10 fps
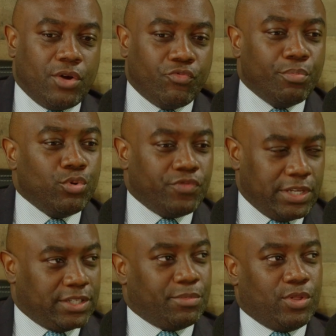removing
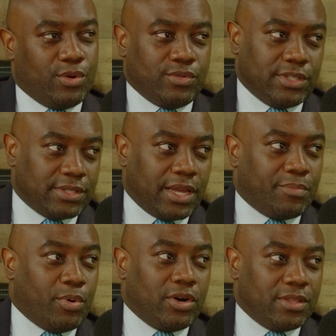some of those is like
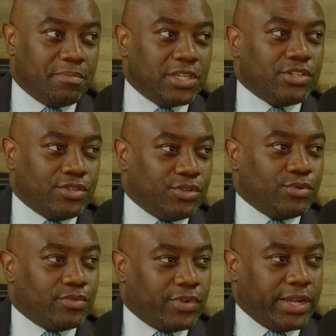part of the mission
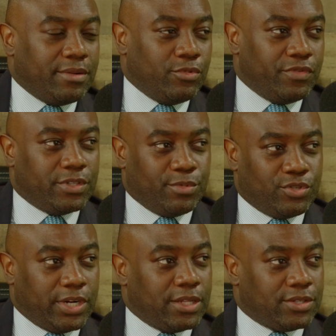too, right? Moving so some of
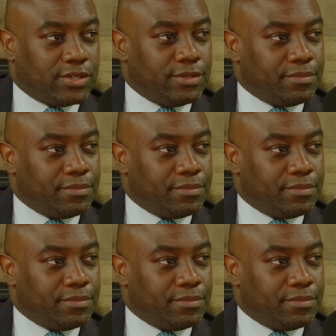those challenges